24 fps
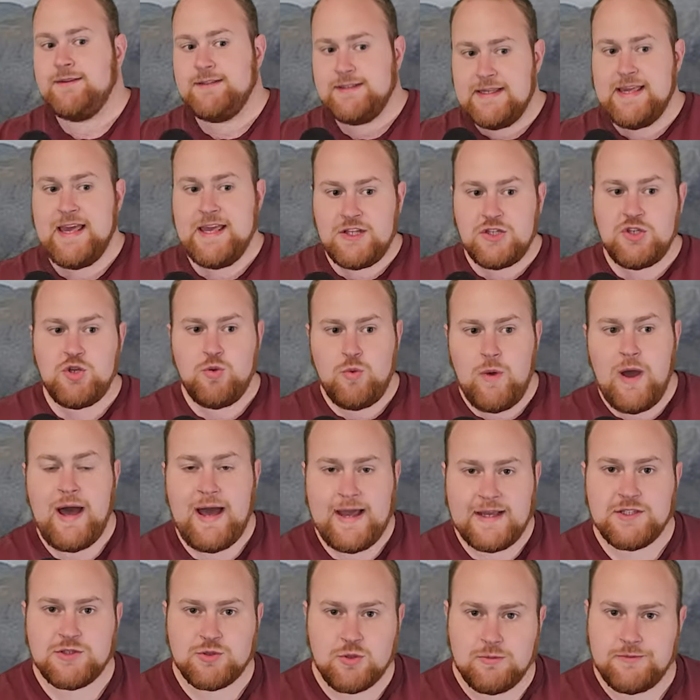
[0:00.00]
Get to a
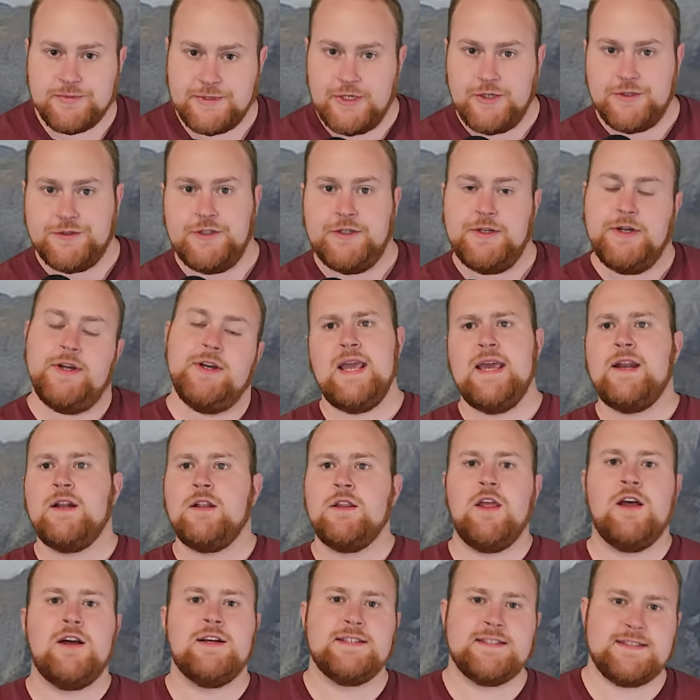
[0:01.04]
Highstorm shelter. And
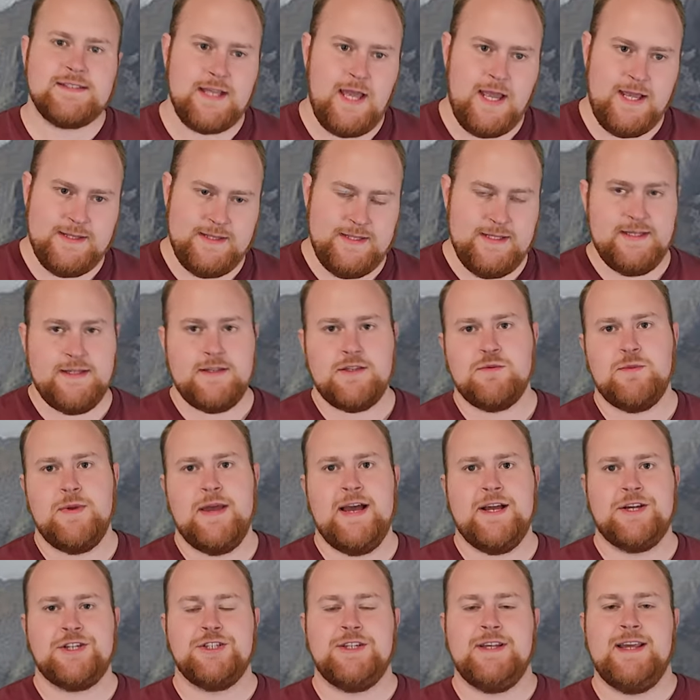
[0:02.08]
alongside this, we
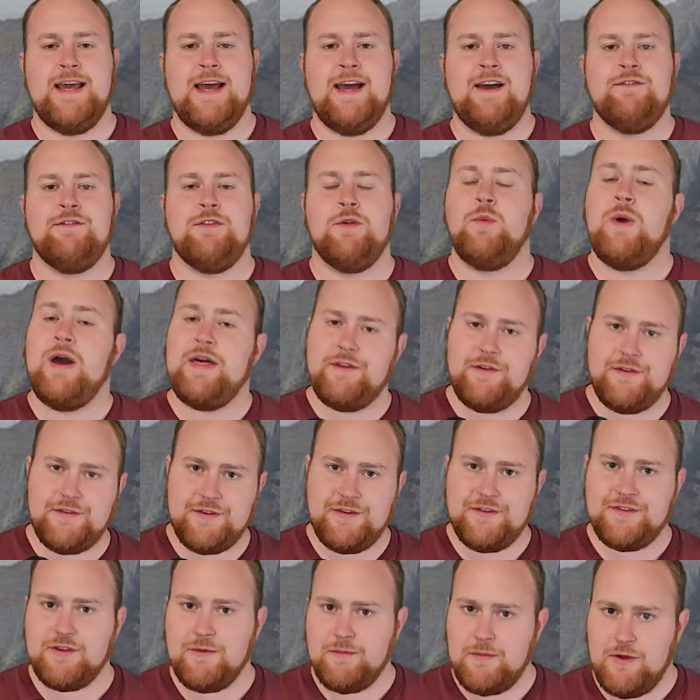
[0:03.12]
actually have the weather
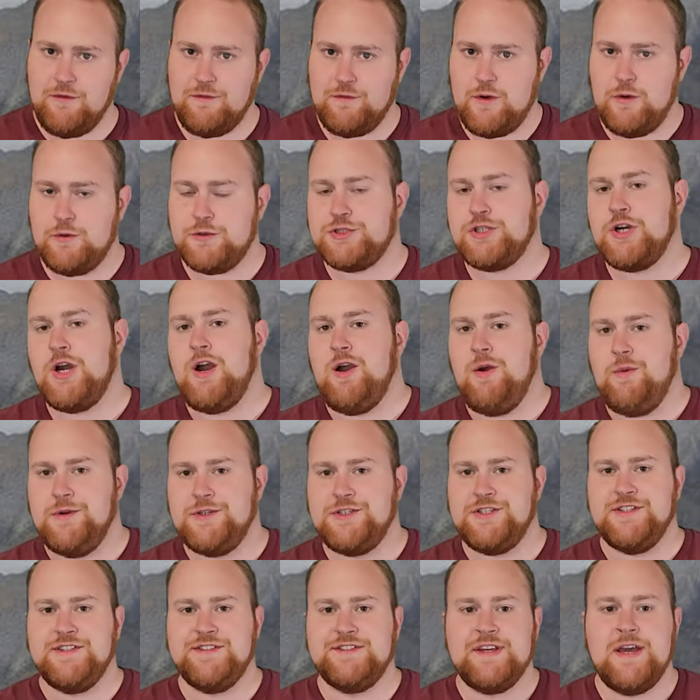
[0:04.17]
system of Roshar,
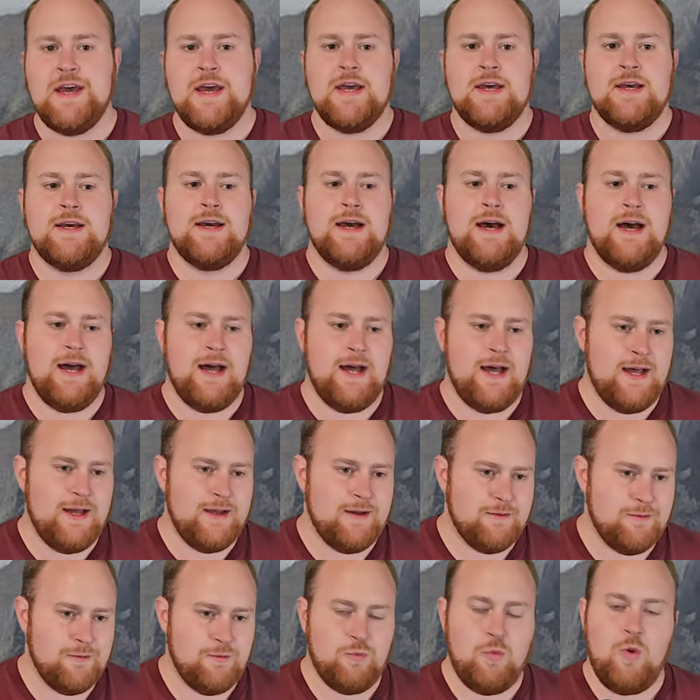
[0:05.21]
which is
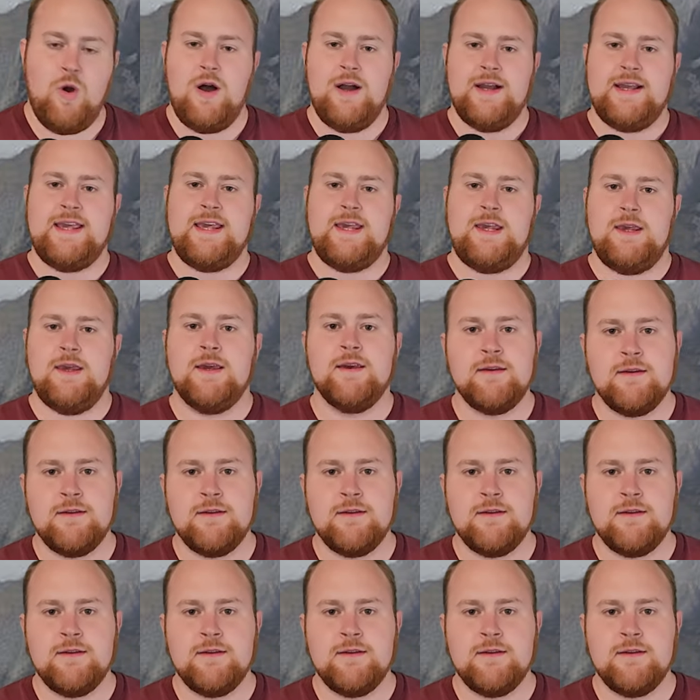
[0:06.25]
wonky.